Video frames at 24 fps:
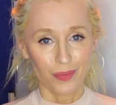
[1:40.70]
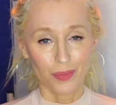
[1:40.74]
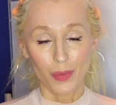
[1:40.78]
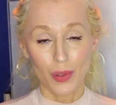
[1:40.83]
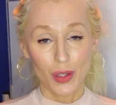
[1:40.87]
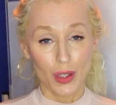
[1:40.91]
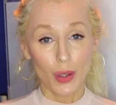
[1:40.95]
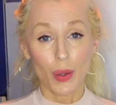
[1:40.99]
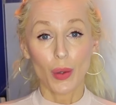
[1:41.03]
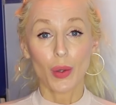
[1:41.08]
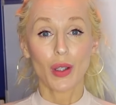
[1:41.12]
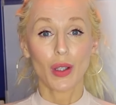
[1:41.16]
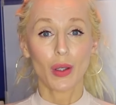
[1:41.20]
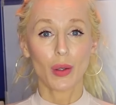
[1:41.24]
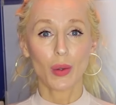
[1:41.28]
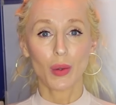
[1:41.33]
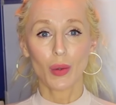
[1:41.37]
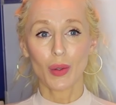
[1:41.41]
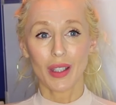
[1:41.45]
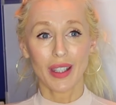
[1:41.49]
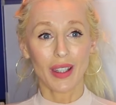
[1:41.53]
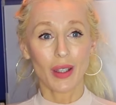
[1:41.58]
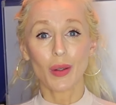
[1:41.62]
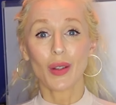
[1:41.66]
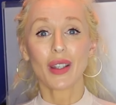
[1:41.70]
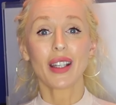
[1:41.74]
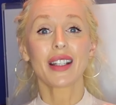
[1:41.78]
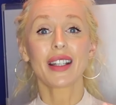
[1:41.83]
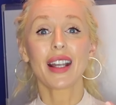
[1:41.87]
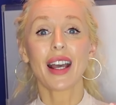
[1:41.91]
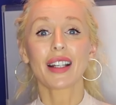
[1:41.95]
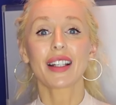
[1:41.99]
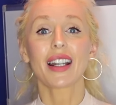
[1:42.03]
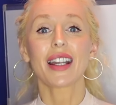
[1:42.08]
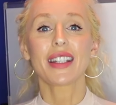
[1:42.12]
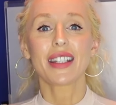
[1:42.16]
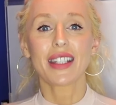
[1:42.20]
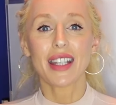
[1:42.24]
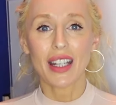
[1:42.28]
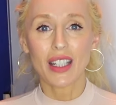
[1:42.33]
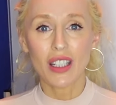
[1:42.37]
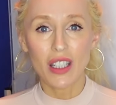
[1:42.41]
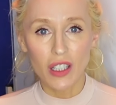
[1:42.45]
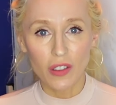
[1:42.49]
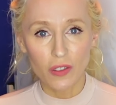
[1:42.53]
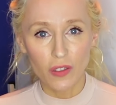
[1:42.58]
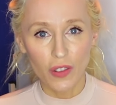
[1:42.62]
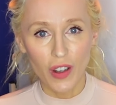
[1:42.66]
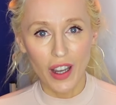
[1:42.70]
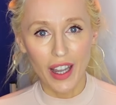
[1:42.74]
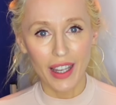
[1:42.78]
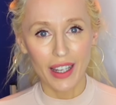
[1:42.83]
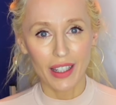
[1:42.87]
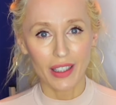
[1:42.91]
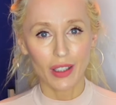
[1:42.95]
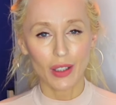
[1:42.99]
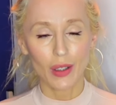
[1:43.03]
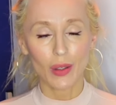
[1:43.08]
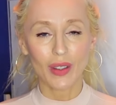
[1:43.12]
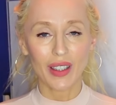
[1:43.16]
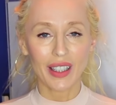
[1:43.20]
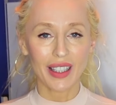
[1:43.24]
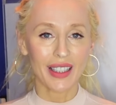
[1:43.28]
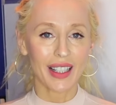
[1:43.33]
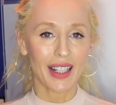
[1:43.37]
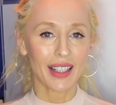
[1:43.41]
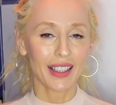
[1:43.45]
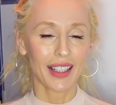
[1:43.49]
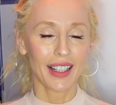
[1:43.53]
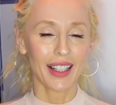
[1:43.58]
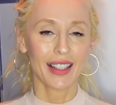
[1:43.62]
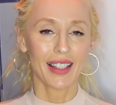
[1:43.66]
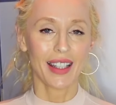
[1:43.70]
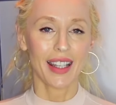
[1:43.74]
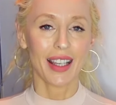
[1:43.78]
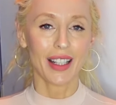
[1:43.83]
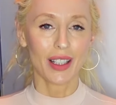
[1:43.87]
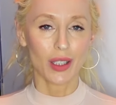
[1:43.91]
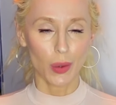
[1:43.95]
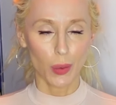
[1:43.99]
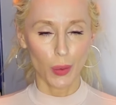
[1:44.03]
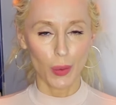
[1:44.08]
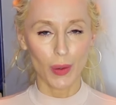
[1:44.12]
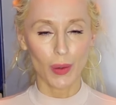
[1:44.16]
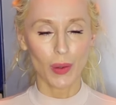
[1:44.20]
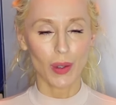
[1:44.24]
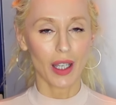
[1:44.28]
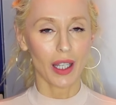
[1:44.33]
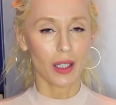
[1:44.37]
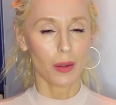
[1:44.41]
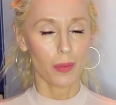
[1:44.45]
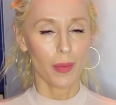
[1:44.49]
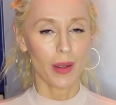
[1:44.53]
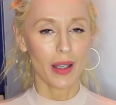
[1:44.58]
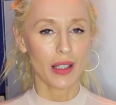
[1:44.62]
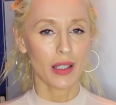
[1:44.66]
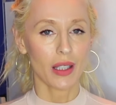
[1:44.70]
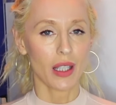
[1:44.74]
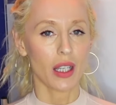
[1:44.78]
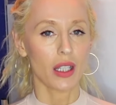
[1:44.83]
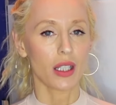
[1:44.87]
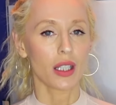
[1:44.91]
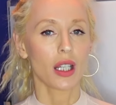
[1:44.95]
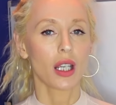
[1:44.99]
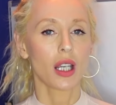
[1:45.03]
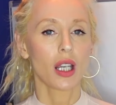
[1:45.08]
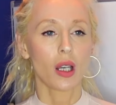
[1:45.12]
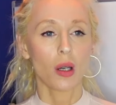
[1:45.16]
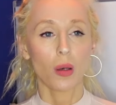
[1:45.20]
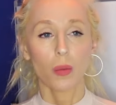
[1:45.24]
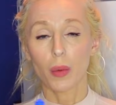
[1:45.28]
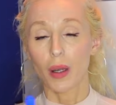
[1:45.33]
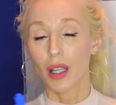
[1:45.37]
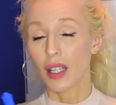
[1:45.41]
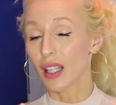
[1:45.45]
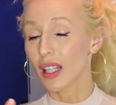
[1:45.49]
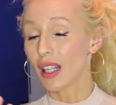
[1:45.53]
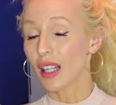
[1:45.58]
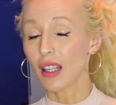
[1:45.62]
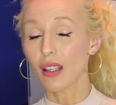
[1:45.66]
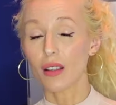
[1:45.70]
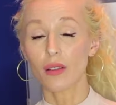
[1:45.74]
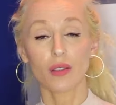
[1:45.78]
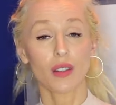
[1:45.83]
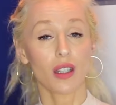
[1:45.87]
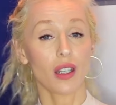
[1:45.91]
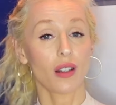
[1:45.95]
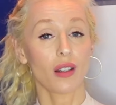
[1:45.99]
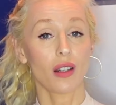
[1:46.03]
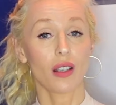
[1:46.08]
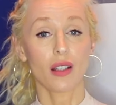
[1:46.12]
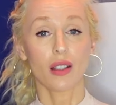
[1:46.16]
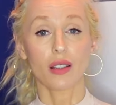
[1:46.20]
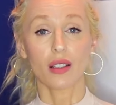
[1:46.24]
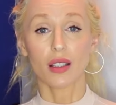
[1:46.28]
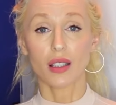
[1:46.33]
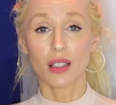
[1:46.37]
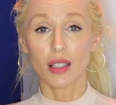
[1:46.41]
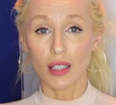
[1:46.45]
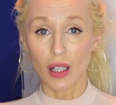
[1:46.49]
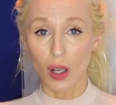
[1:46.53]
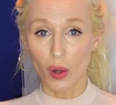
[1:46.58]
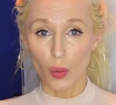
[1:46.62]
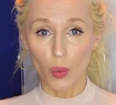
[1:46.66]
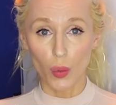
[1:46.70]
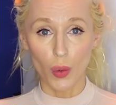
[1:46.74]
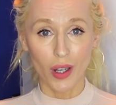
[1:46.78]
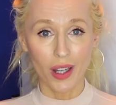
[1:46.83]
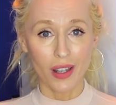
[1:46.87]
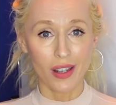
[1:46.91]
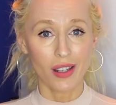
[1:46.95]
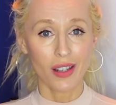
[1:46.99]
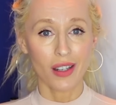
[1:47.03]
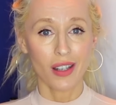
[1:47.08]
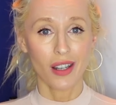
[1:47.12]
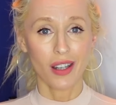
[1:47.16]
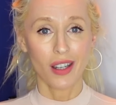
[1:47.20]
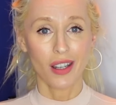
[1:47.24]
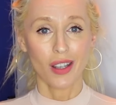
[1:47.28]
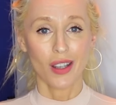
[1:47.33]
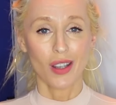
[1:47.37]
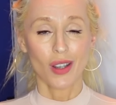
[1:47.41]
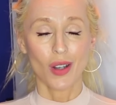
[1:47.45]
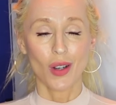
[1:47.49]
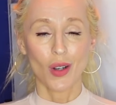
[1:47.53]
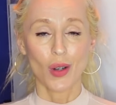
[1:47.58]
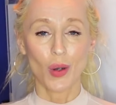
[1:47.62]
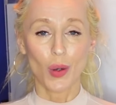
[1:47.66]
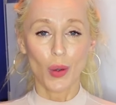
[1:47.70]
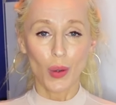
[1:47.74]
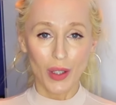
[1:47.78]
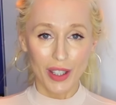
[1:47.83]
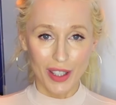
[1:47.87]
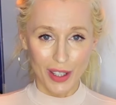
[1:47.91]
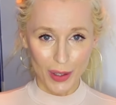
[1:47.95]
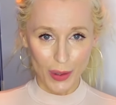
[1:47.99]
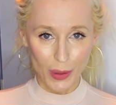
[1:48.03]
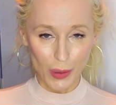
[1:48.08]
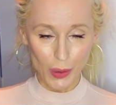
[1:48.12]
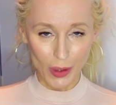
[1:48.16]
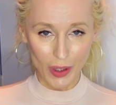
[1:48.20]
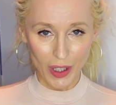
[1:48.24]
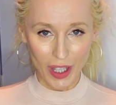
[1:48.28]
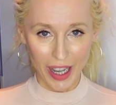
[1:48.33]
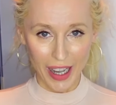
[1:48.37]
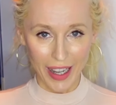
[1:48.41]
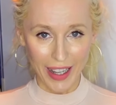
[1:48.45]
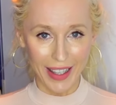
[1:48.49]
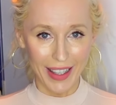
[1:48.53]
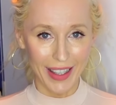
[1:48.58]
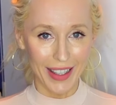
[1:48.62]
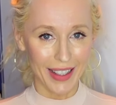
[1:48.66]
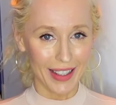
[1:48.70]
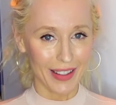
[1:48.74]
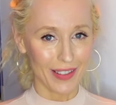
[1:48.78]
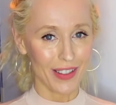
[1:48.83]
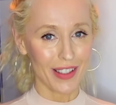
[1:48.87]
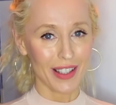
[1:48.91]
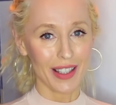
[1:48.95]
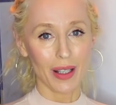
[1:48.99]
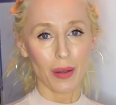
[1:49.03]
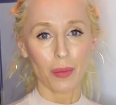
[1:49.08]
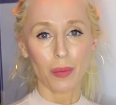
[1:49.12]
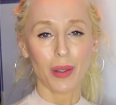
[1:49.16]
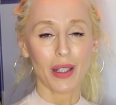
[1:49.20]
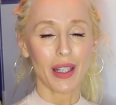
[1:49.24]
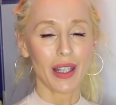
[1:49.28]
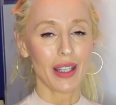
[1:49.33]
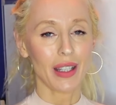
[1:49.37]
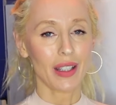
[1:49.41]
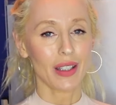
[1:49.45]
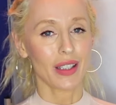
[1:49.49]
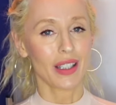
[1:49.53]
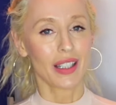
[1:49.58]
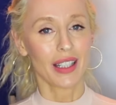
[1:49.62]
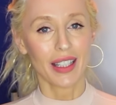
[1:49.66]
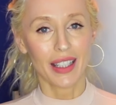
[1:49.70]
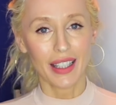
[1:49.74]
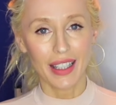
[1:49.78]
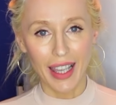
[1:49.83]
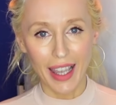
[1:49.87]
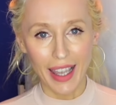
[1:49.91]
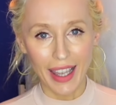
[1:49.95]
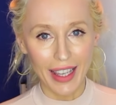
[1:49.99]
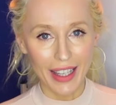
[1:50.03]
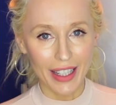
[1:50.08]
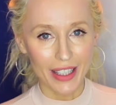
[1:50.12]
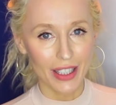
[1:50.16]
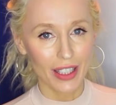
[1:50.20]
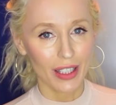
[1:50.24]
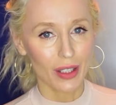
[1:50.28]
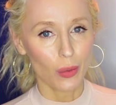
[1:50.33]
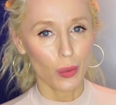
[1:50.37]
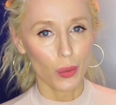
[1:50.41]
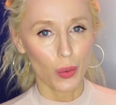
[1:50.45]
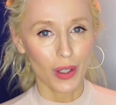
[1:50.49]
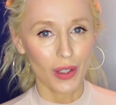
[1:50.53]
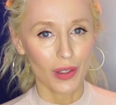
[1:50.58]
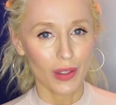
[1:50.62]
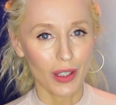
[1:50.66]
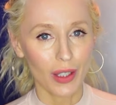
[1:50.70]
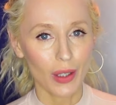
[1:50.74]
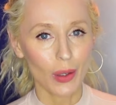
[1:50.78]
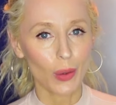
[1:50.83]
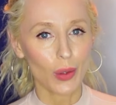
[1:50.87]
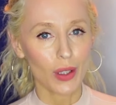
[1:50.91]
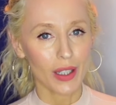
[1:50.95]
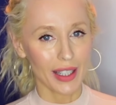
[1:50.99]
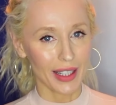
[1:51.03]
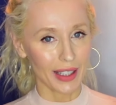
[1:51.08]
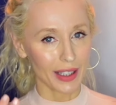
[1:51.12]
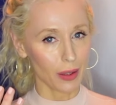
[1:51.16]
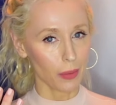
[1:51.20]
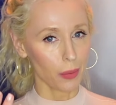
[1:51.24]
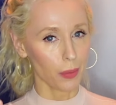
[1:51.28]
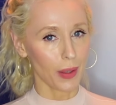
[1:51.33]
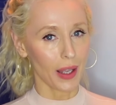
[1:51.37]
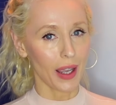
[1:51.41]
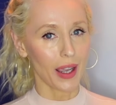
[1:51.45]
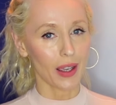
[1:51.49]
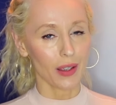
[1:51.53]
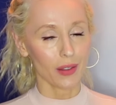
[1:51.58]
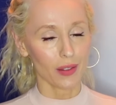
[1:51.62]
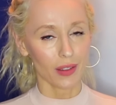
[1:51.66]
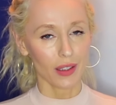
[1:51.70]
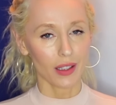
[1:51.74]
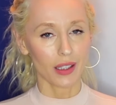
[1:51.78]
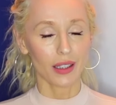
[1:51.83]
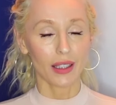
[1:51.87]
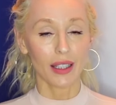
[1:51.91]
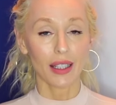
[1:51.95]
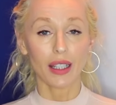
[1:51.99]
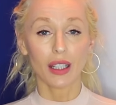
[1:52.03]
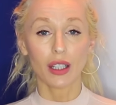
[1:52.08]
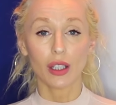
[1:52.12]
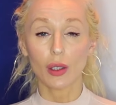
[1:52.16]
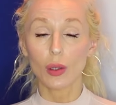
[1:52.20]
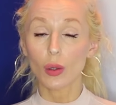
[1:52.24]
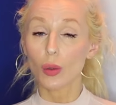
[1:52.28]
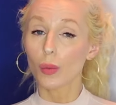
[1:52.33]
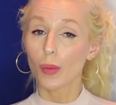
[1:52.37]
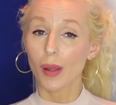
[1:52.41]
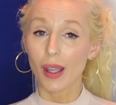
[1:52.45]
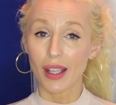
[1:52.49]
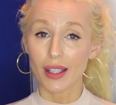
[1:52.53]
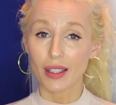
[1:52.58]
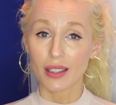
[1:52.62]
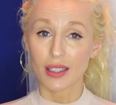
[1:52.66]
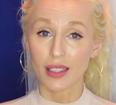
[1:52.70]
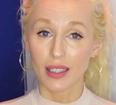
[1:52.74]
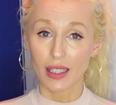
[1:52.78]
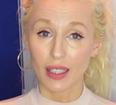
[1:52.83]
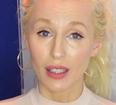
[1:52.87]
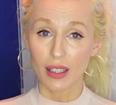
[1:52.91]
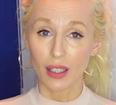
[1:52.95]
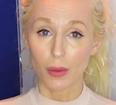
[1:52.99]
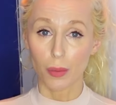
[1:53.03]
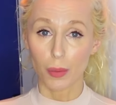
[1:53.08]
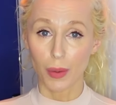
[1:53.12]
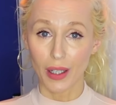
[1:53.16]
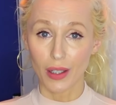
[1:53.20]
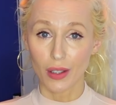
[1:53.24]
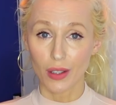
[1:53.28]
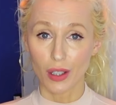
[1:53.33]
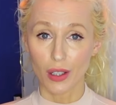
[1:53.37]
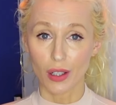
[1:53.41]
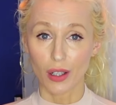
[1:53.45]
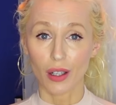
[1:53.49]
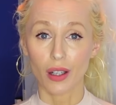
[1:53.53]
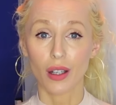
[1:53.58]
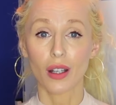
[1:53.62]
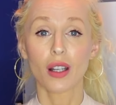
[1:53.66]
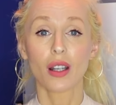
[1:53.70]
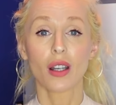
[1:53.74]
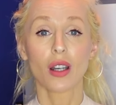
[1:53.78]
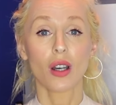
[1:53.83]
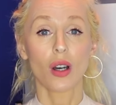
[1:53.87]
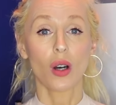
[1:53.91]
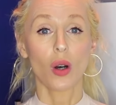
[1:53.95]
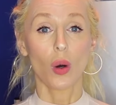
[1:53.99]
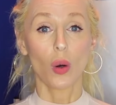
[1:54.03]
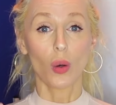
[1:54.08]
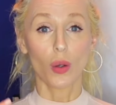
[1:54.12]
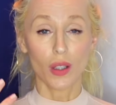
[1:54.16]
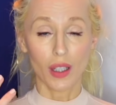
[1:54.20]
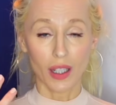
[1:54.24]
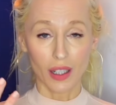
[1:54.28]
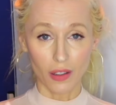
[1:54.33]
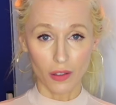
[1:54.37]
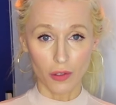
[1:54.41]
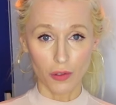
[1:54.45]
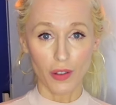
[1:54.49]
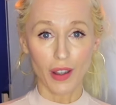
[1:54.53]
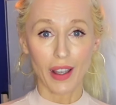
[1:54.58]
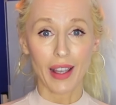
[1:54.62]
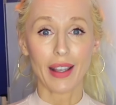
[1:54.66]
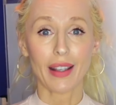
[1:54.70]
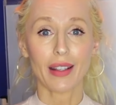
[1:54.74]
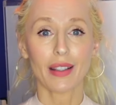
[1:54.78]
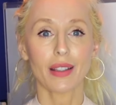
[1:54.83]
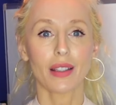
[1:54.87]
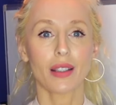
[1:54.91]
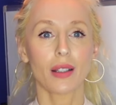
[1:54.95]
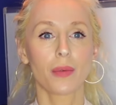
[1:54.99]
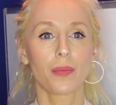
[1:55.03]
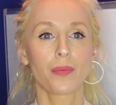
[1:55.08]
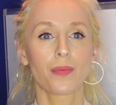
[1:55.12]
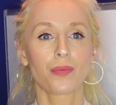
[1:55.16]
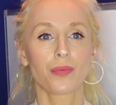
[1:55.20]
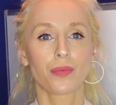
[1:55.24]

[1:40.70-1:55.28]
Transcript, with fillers: So you, you cannot identify it, you cannot connect with that message. But if there is someone who you like, if somebody is engaging with you telepathically, you may see their picture or their face